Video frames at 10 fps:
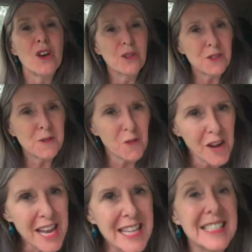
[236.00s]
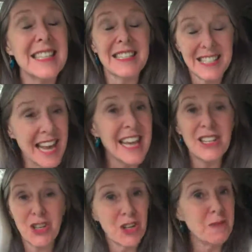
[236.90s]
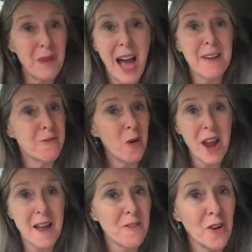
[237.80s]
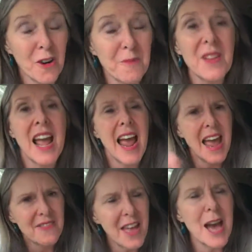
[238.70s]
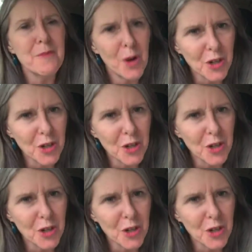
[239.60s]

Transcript: whose friend said goodbye forever. And that